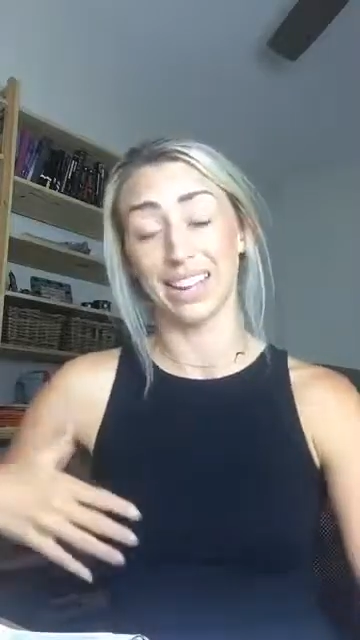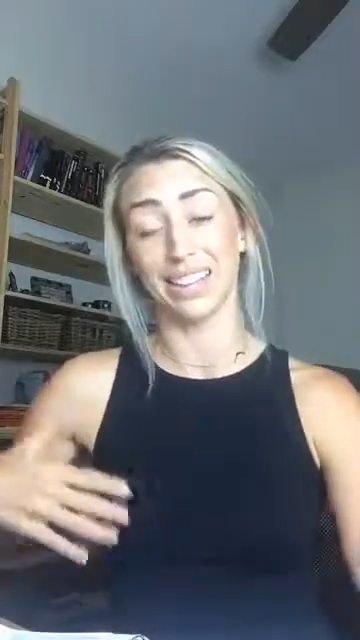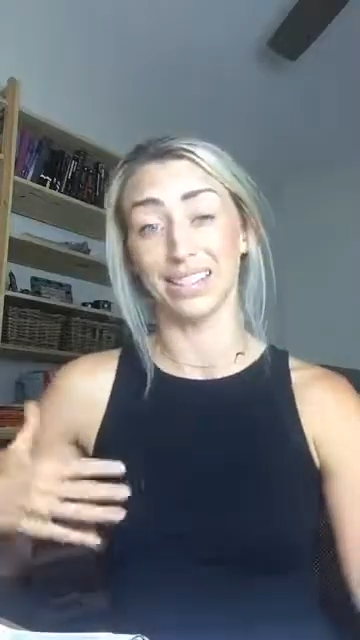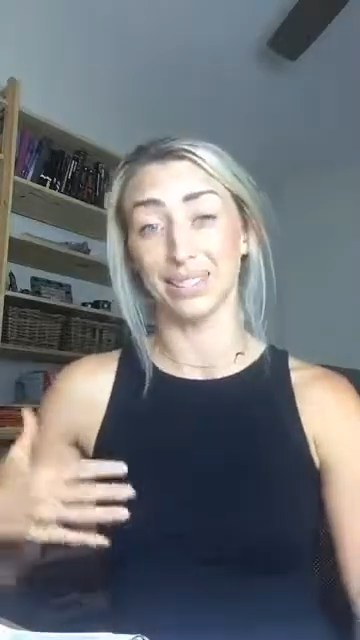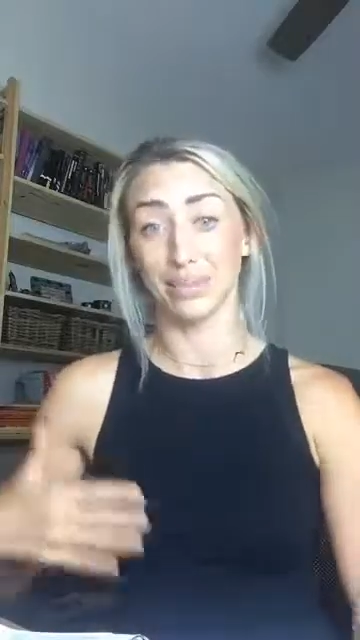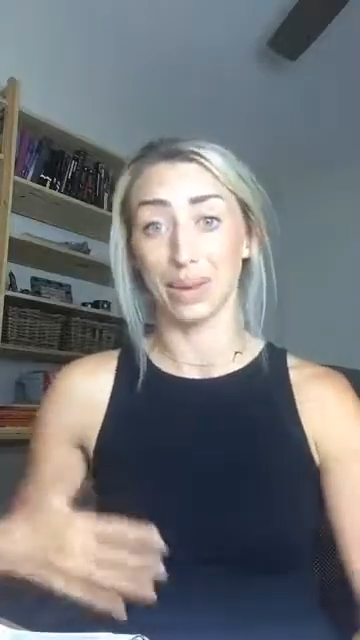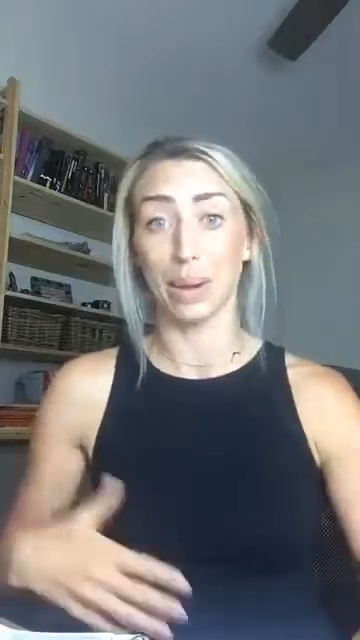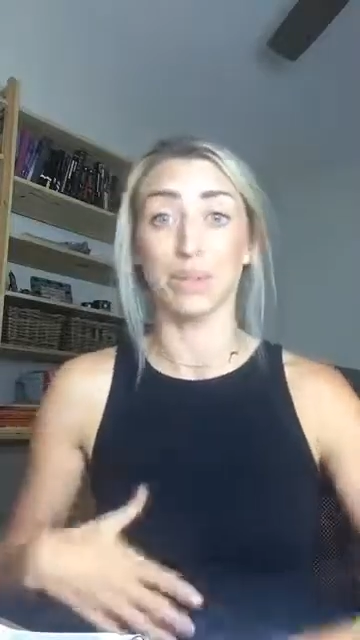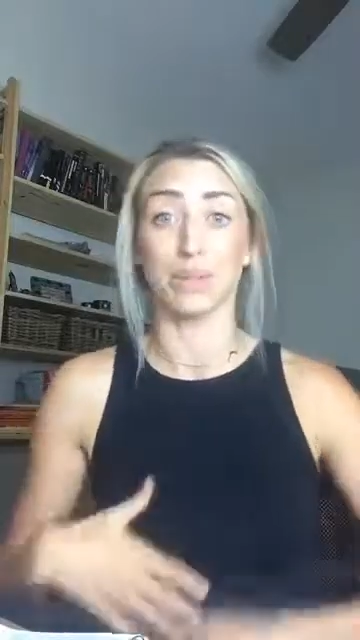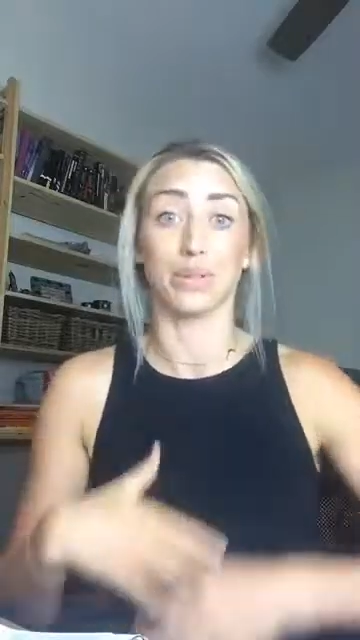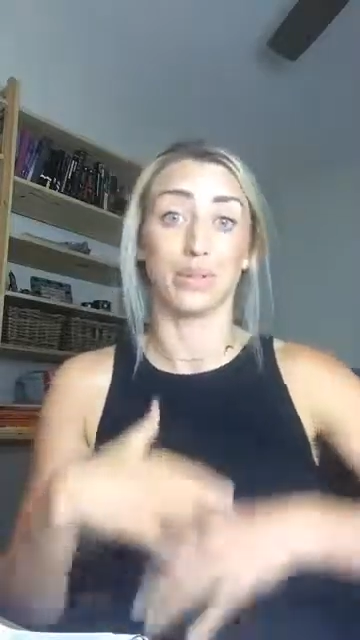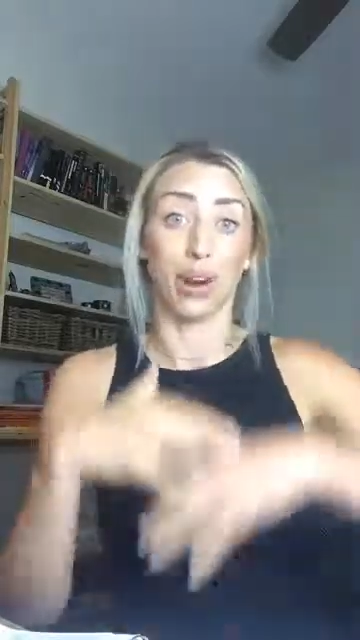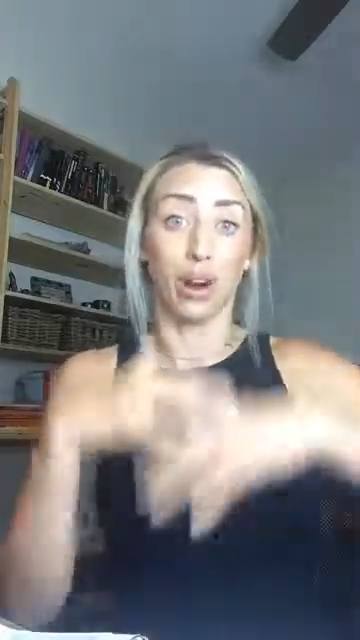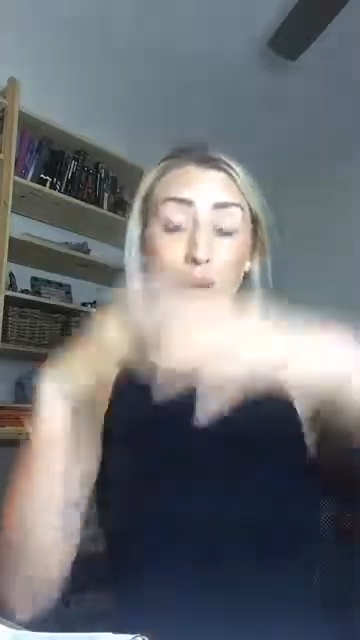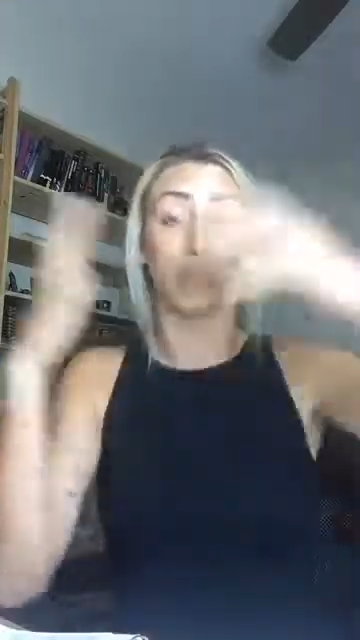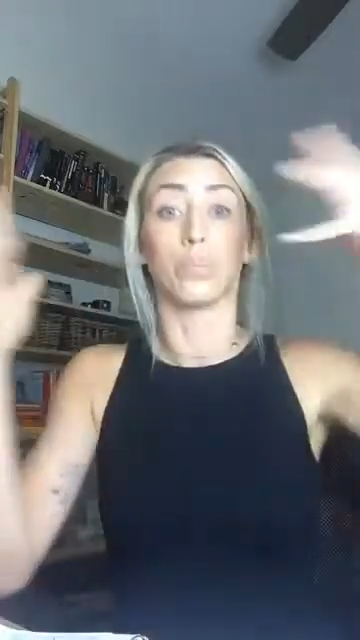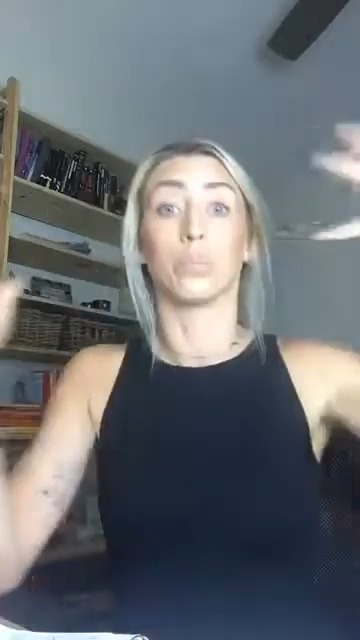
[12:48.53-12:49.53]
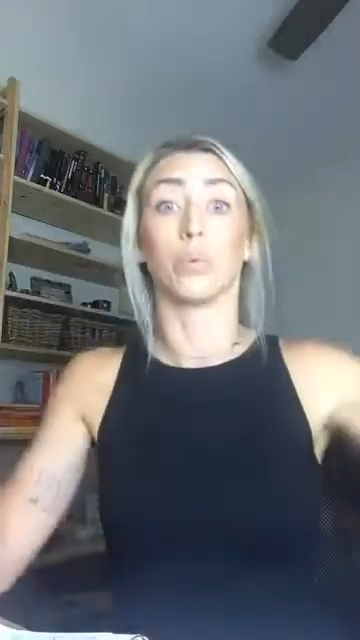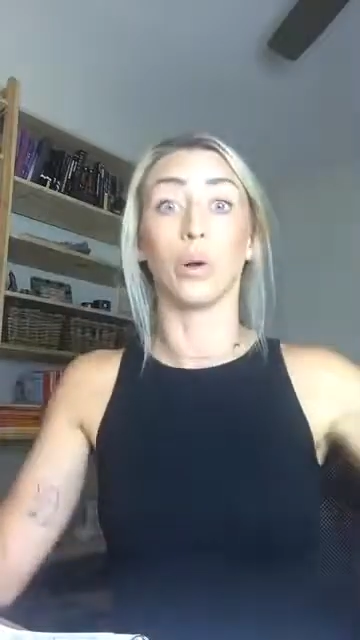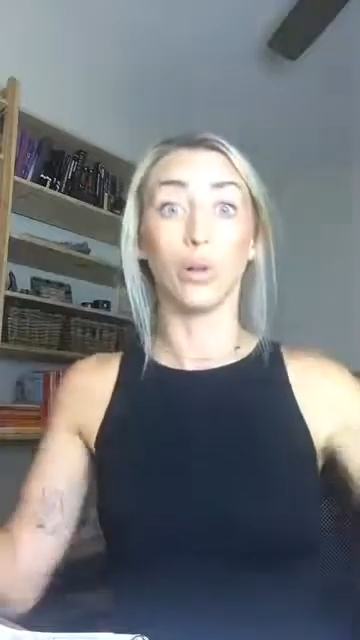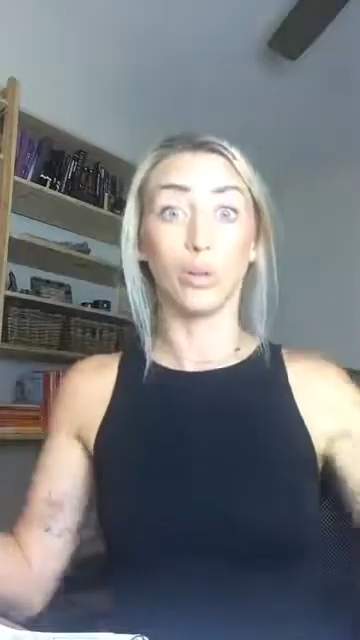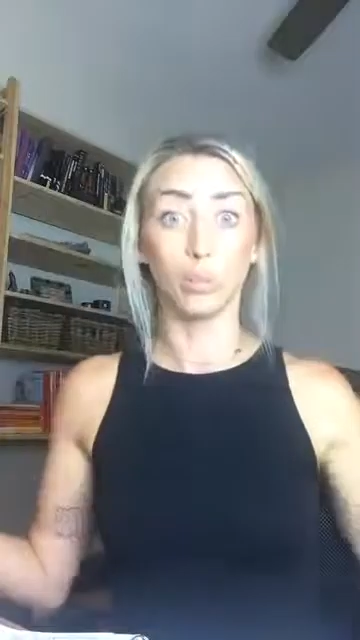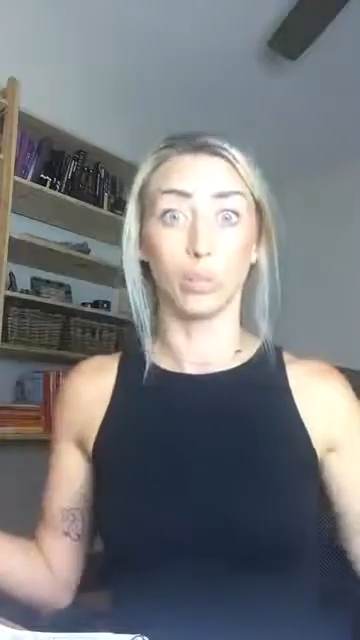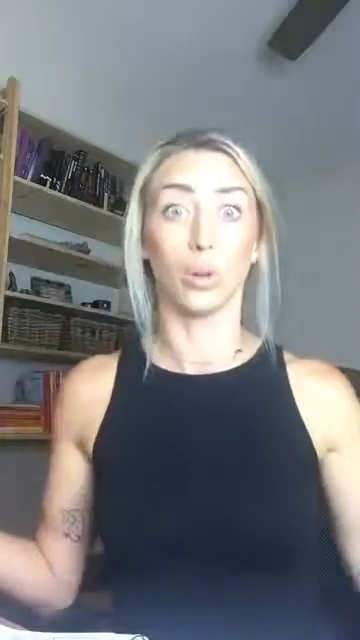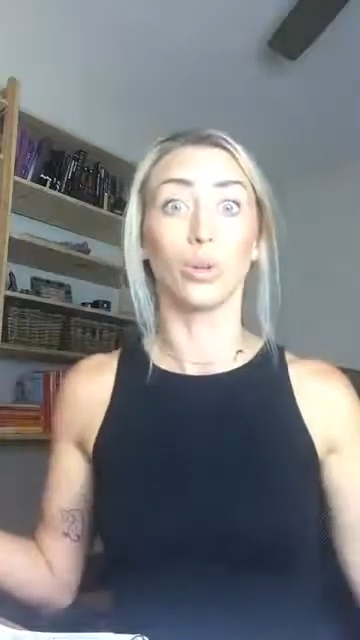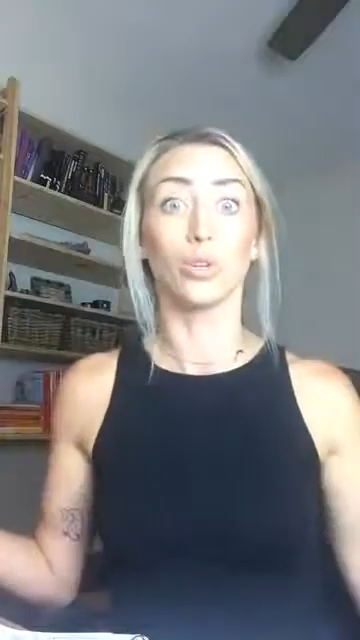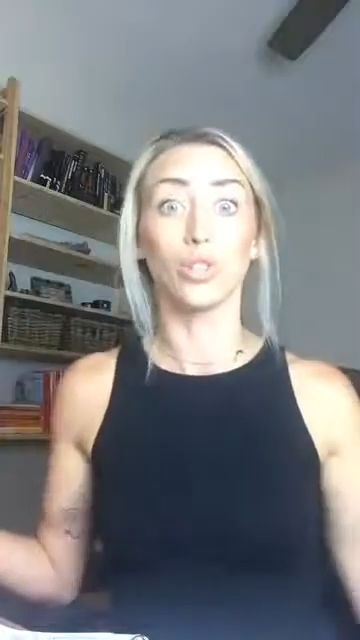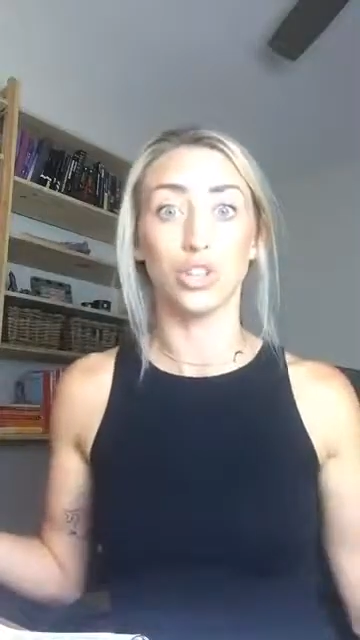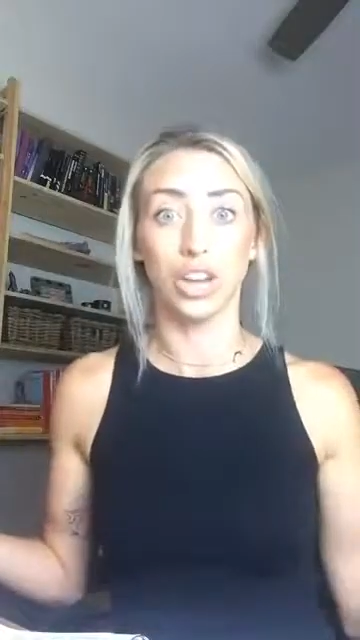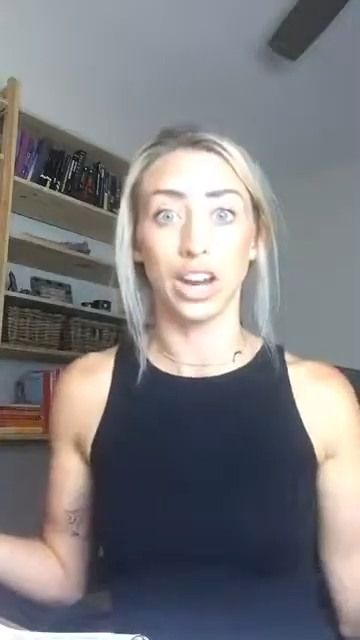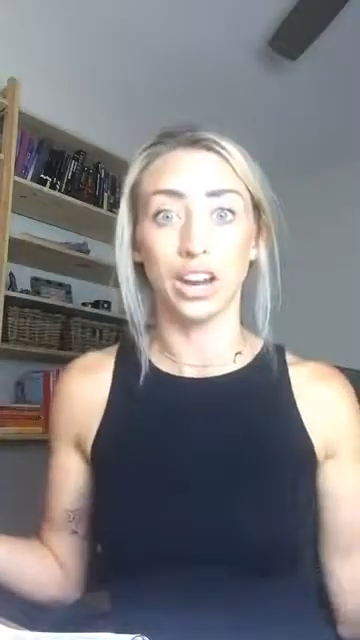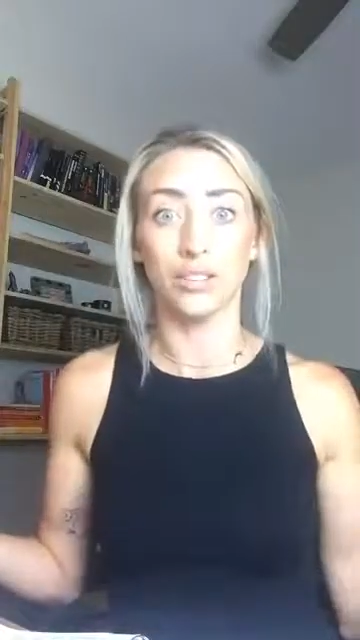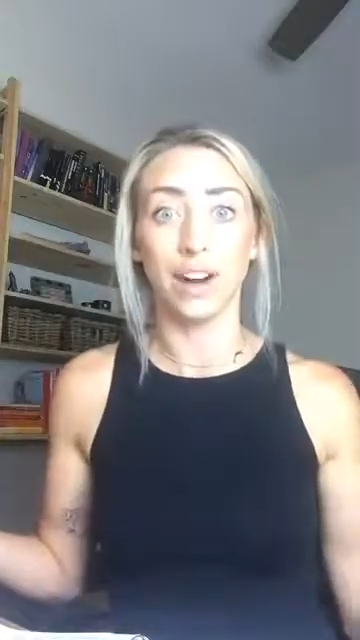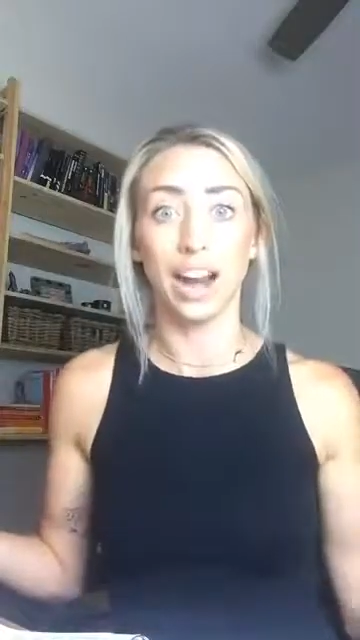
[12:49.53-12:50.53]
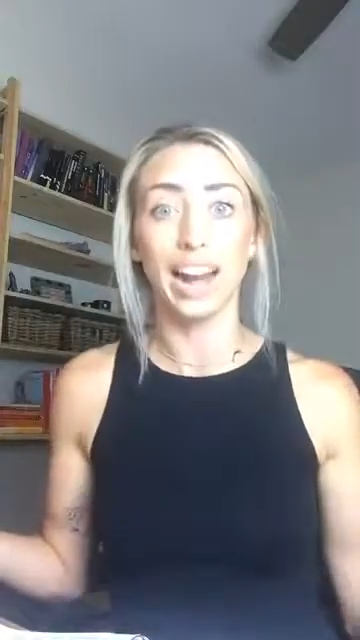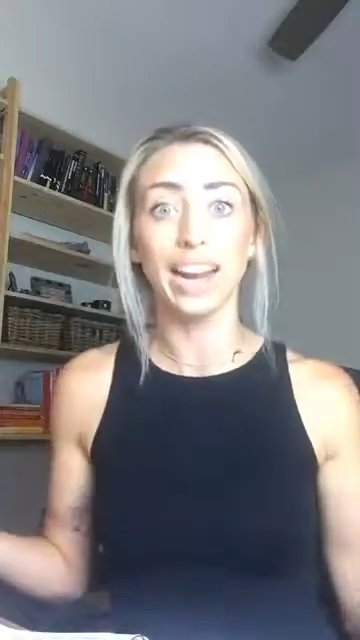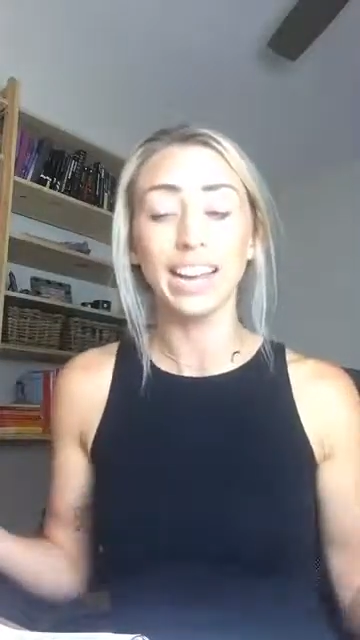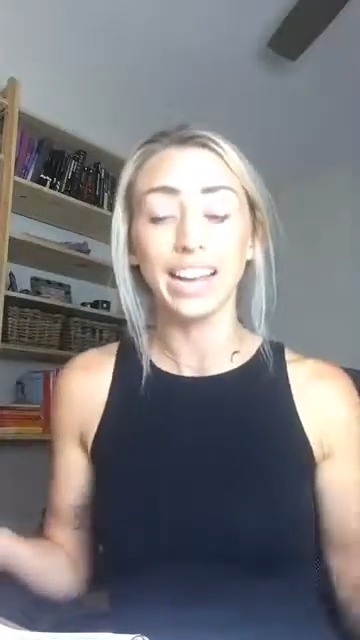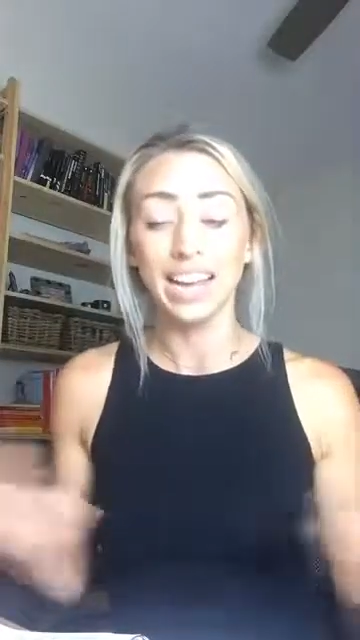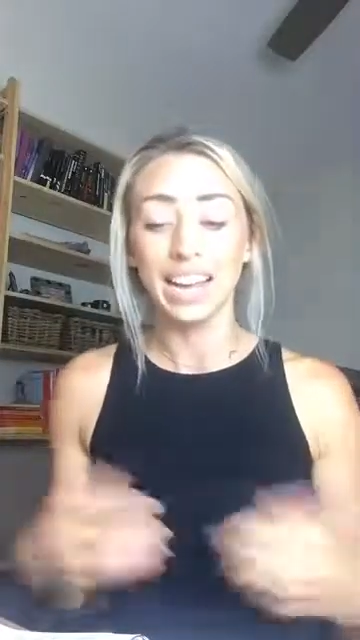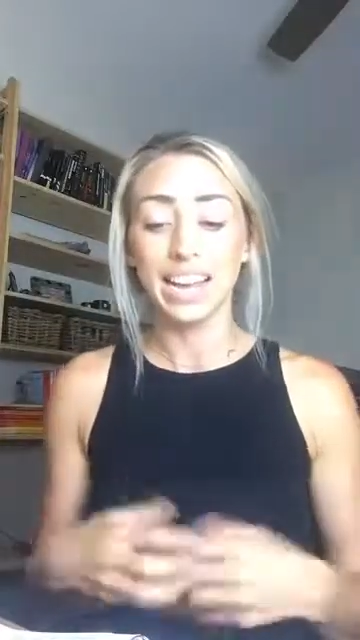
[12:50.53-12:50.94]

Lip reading: sometimes our bullshit, right,